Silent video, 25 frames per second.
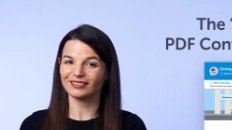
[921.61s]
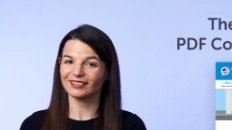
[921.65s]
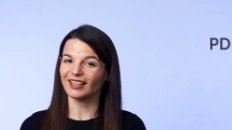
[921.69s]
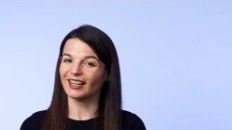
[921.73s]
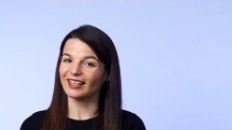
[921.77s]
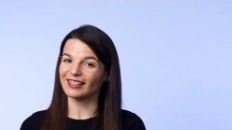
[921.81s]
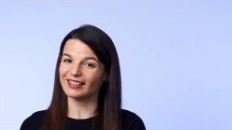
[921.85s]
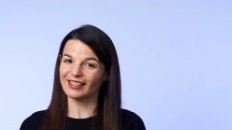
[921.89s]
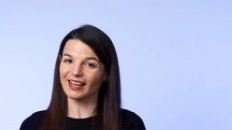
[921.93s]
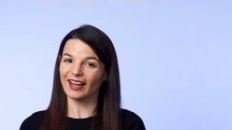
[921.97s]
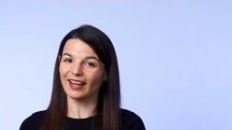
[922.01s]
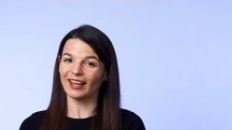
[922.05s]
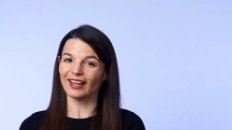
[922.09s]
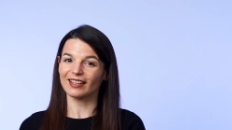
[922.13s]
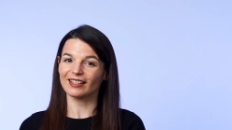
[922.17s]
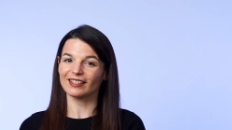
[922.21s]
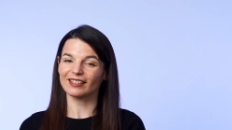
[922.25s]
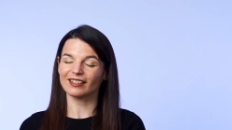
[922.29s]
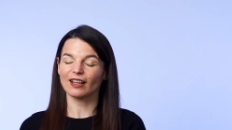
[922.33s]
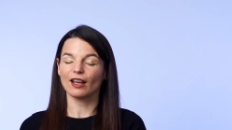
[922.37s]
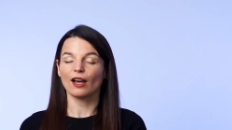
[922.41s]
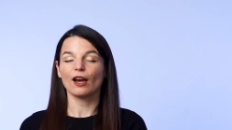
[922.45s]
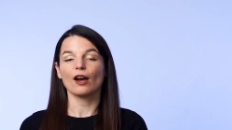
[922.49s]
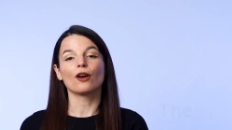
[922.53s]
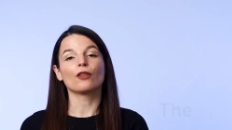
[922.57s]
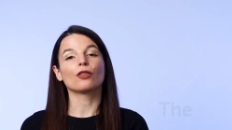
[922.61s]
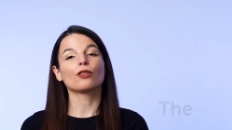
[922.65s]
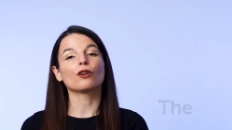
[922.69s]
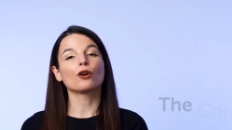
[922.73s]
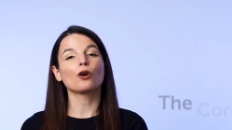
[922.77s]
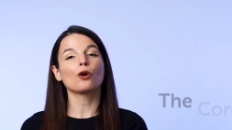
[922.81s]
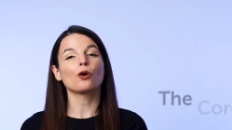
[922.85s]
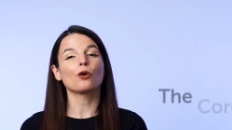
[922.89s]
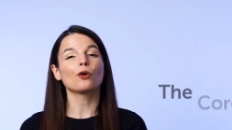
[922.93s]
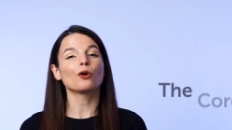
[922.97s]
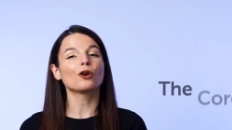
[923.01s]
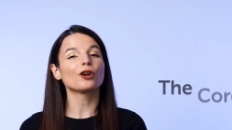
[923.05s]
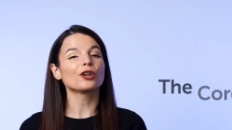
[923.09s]
And second, the
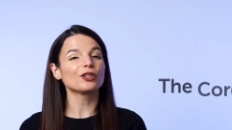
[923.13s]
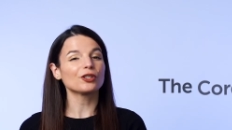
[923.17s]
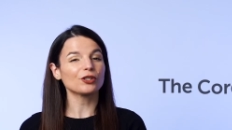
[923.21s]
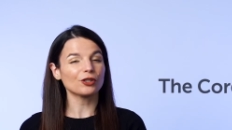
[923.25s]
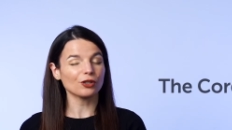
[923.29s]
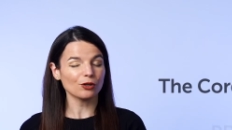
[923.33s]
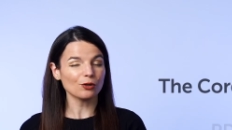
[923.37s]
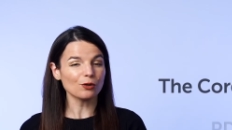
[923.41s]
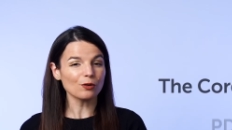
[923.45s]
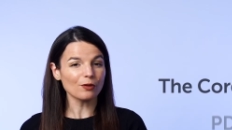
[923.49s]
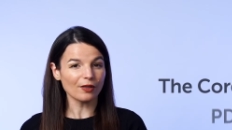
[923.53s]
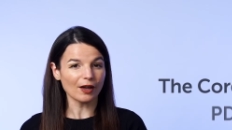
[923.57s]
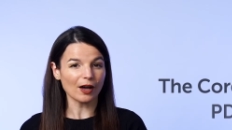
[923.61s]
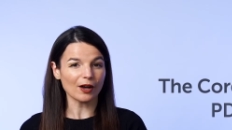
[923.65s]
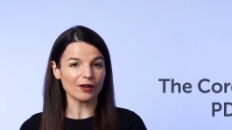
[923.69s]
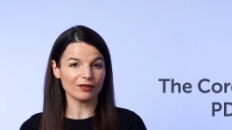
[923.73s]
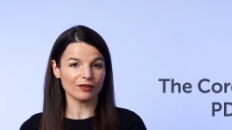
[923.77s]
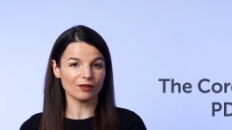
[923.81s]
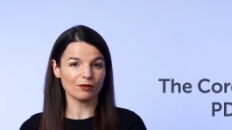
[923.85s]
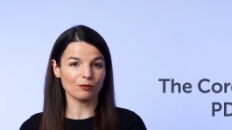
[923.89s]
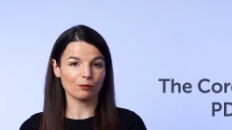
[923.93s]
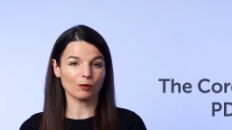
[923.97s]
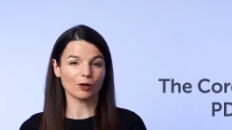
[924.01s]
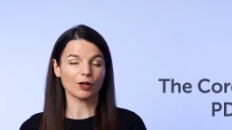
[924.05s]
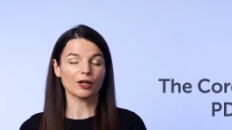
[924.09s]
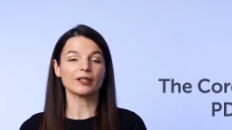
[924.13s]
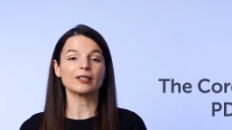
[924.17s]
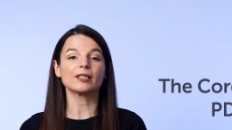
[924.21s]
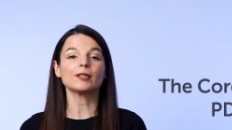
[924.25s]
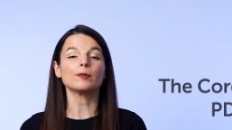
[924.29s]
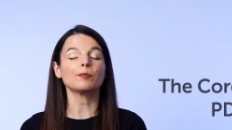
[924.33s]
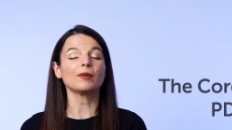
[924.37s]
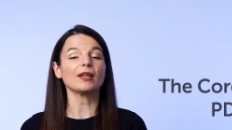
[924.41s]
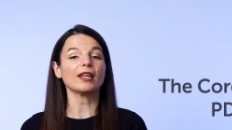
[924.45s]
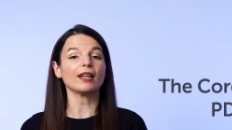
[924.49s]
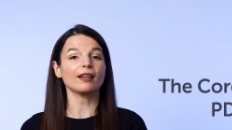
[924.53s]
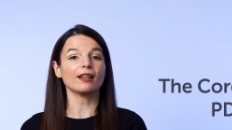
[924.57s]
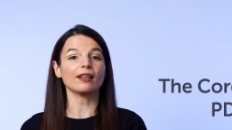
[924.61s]
Core 2,000 Words
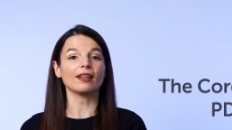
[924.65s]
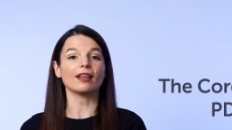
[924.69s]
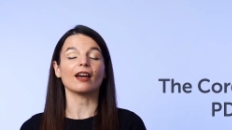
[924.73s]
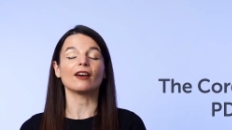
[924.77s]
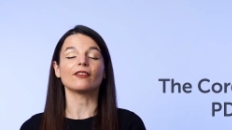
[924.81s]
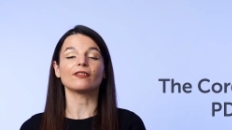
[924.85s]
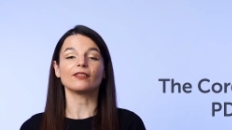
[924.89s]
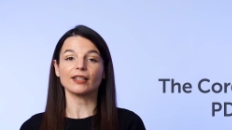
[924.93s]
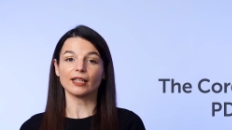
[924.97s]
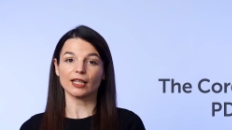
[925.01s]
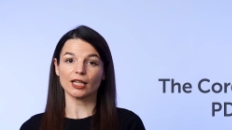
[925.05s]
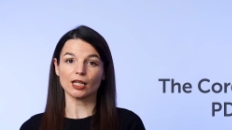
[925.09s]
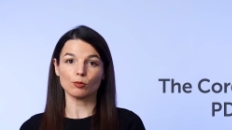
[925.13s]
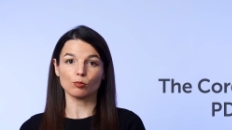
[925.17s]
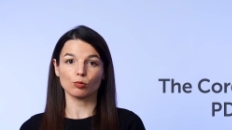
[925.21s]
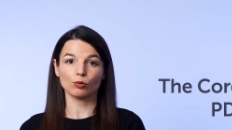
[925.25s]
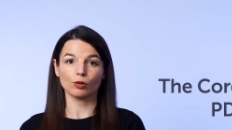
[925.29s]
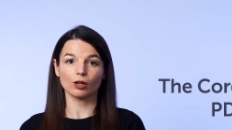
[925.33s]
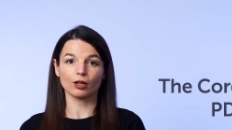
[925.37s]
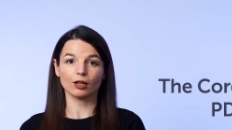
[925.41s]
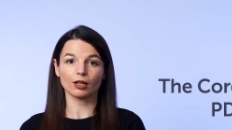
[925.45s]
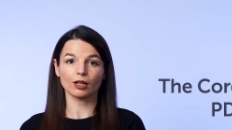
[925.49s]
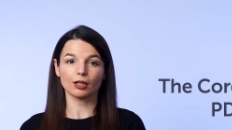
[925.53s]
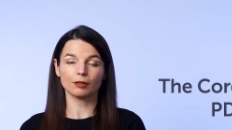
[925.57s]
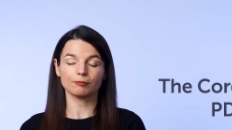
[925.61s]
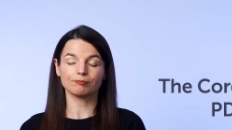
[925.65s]
PDF ebook.